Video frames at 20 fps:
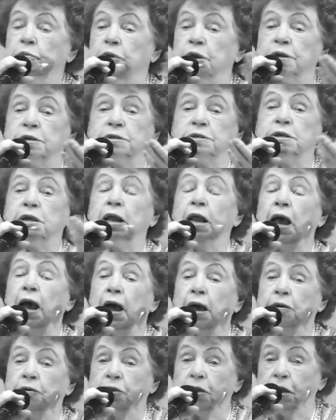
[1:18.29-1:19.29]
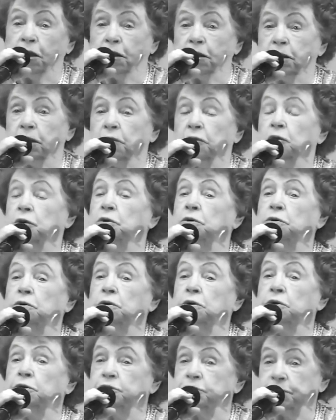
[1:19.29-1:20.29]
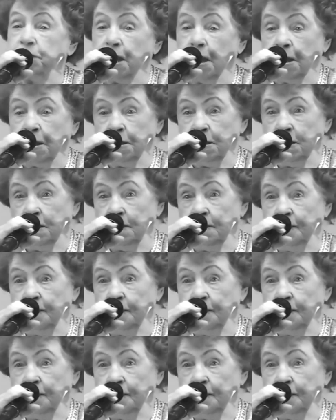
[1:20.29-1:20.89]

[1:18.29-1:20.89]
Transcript: brings it out into the cooler side.